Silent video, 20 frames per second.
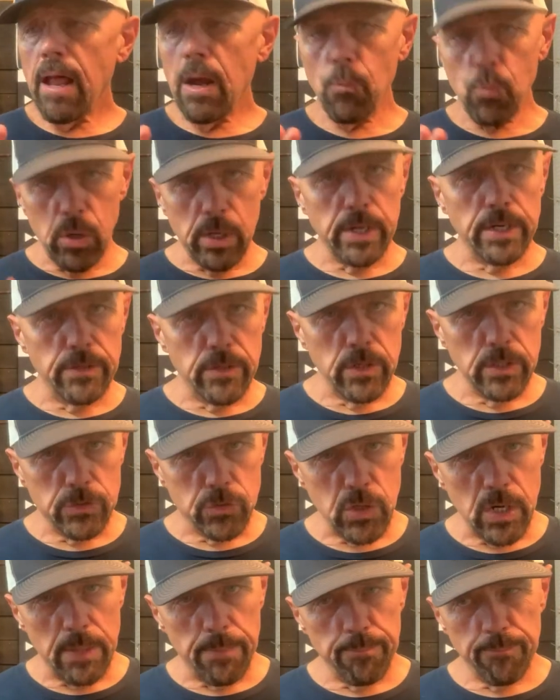we're going to do a
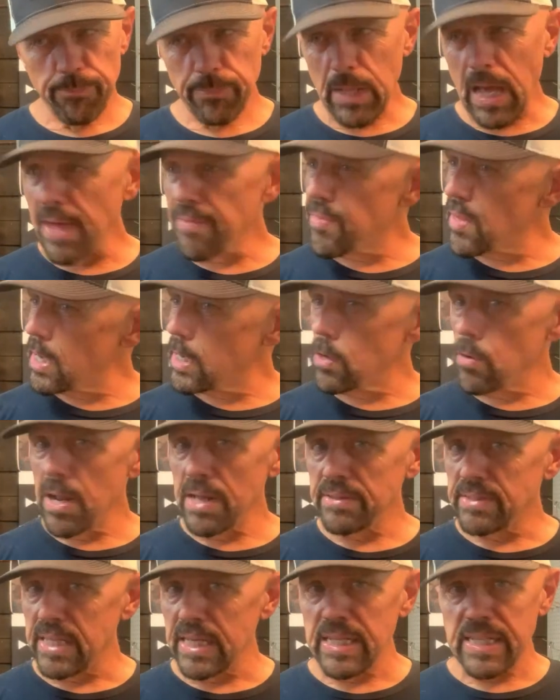trip, I think,
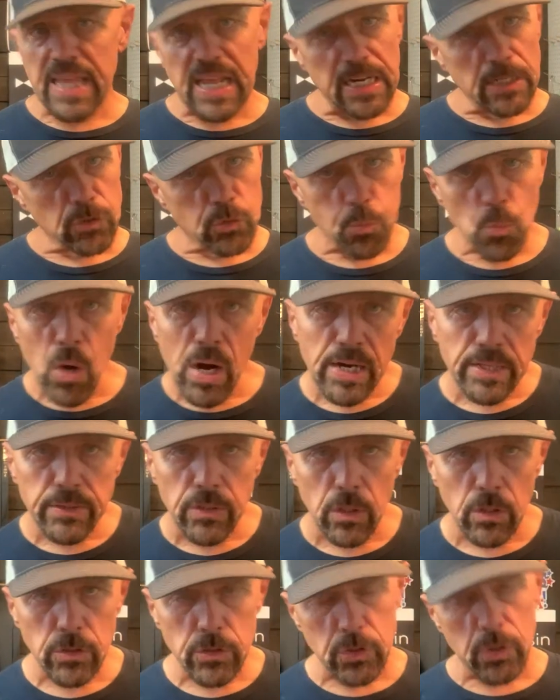around Dia de los
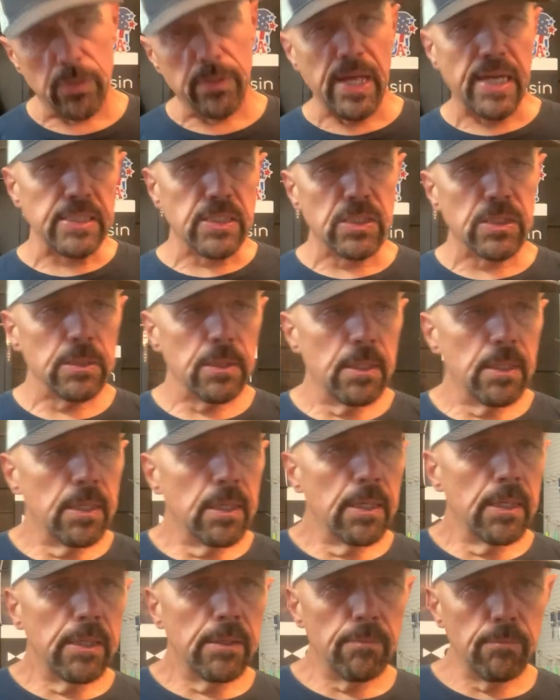Muertos. So that's
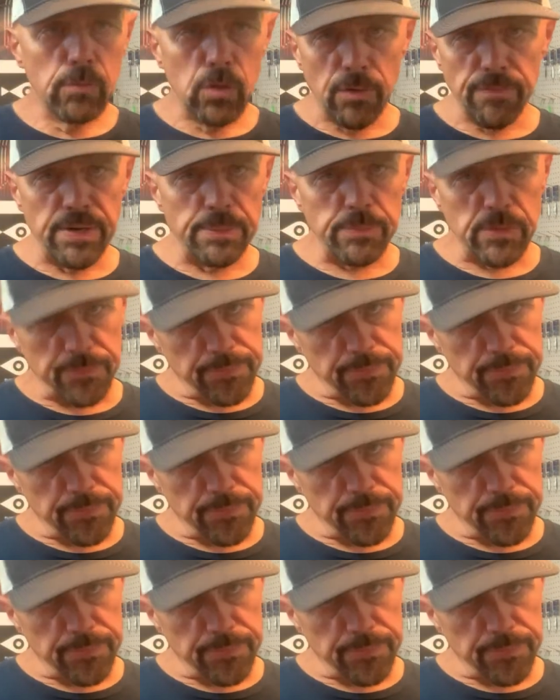November